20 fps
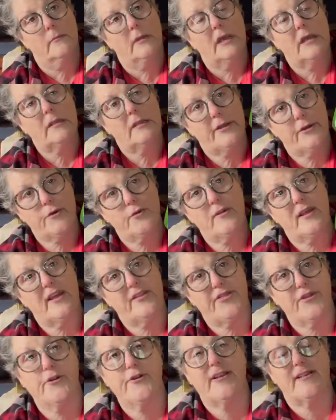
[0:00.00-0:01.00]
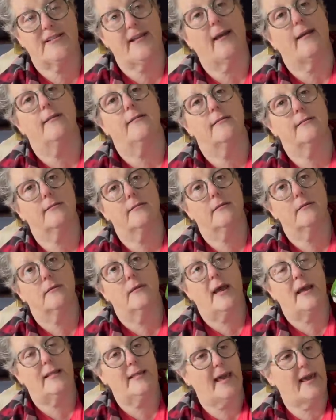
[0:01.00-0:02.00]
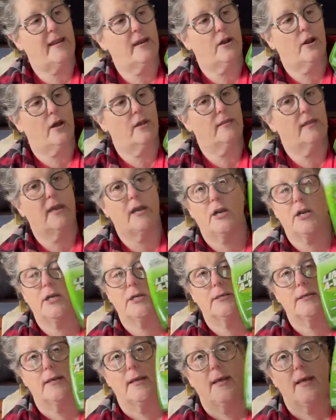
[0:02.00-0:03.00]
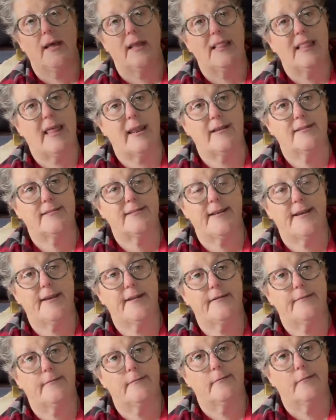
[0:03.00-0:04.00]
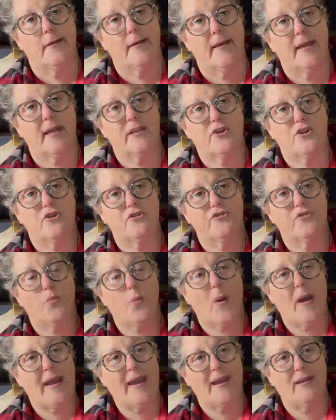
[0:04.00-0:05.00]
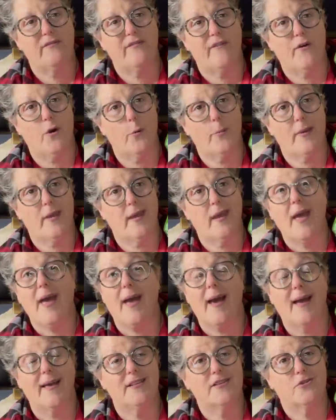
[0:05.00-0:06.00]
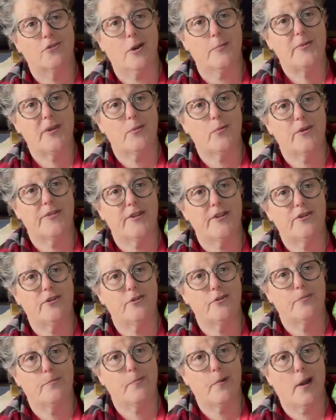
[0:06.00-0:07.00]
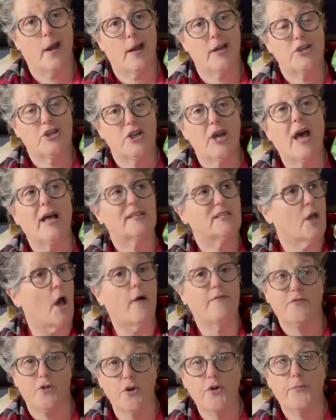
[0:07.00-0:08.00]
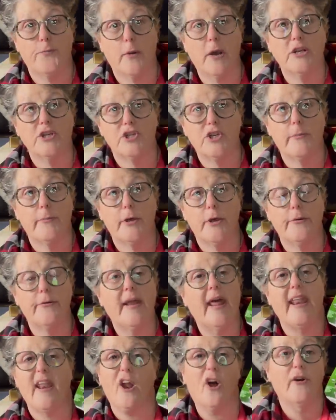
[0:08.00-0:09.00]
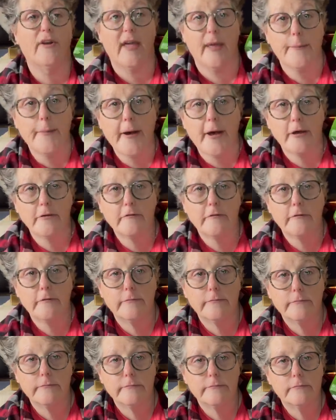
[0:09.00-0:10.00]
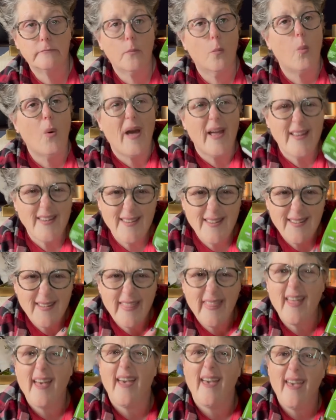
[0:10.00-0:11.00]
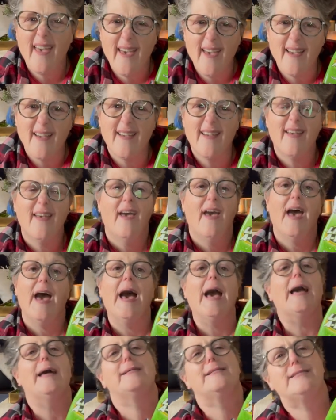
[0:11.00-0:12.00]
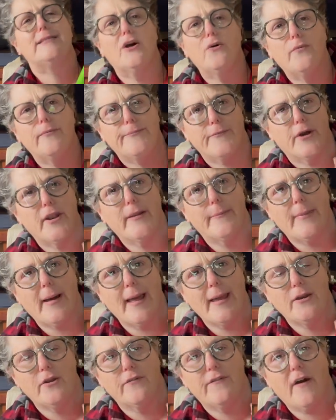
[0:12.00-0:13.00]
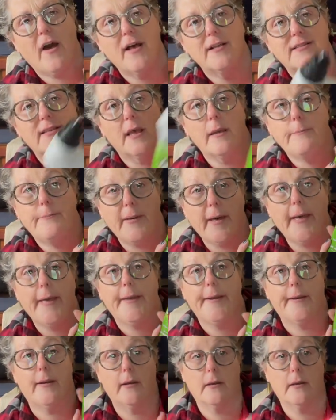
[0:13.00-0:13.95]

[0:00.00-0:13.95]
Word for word: Literally 30 seconds. I laid it on there, let it sit. It turns white and foamy. I scrubbed it with a toothbrush, a soft toothbrush to boot, and it all came off. What the heck? I still am going to buy a new faucet, but